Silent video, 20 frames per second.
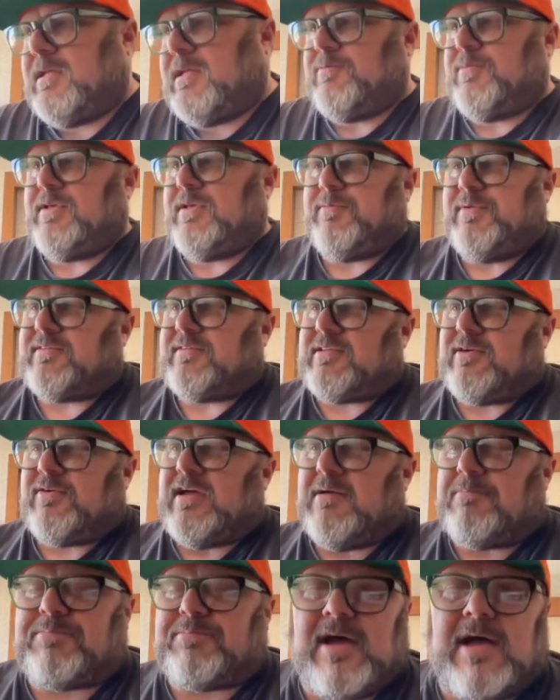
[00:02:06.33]
and we still
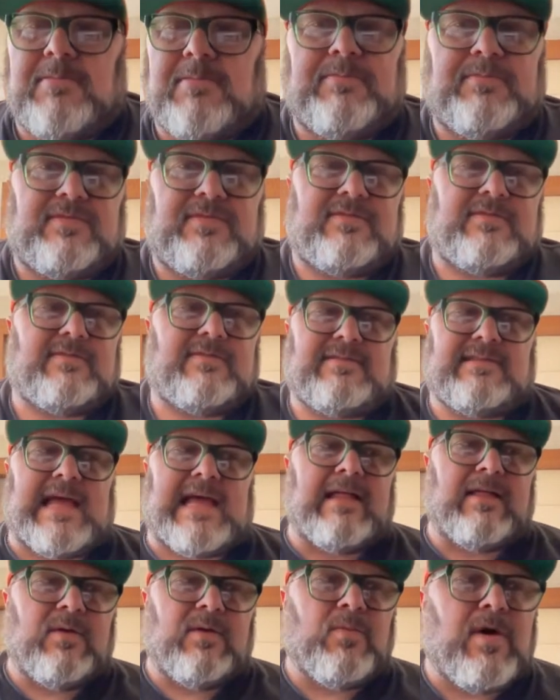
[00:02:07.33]
have problems
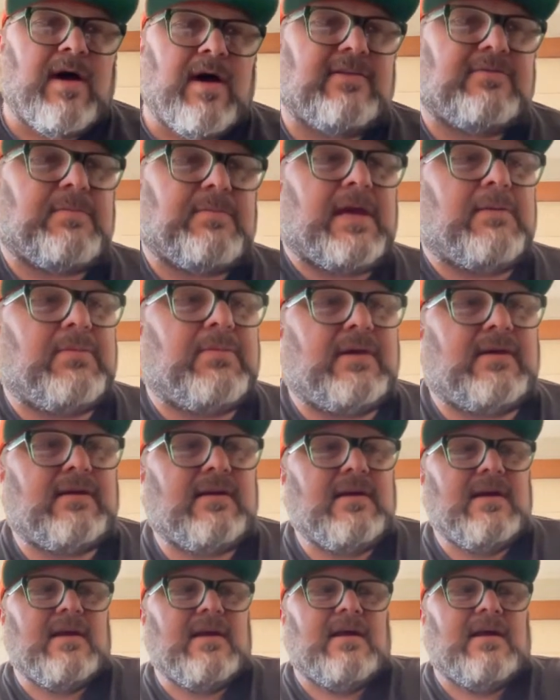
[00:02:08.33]
talent wise, maybe.